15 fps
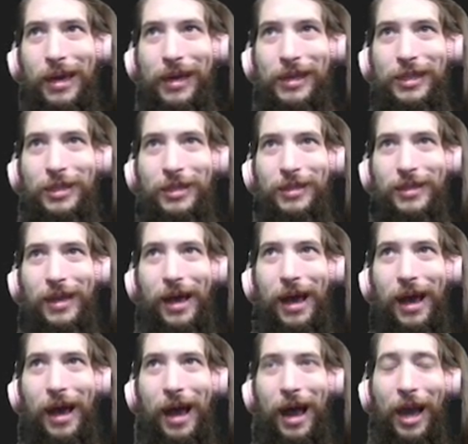is
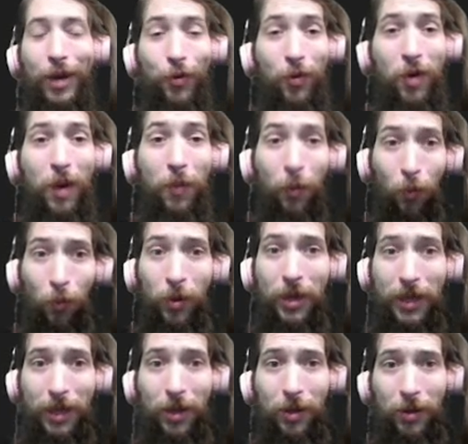I grew up
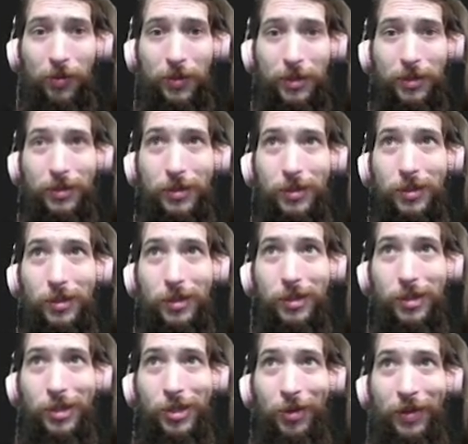really close
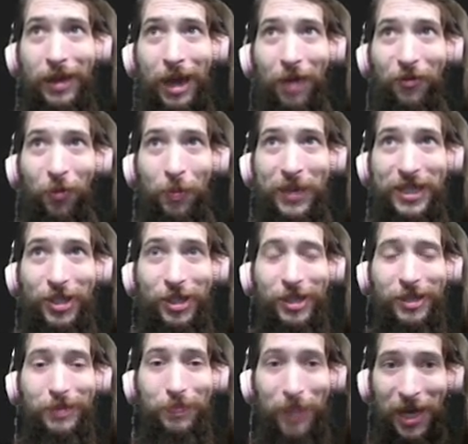to the
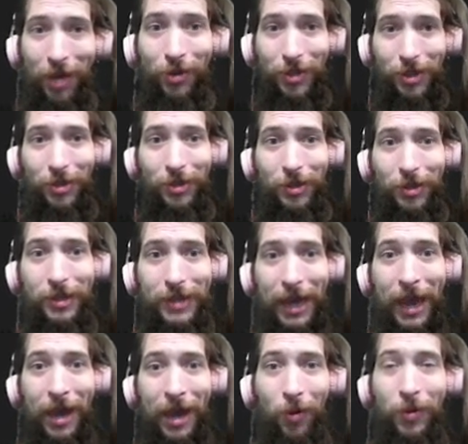aforementioned Pelzer
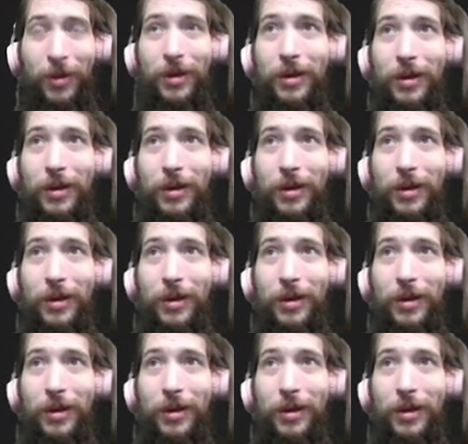town.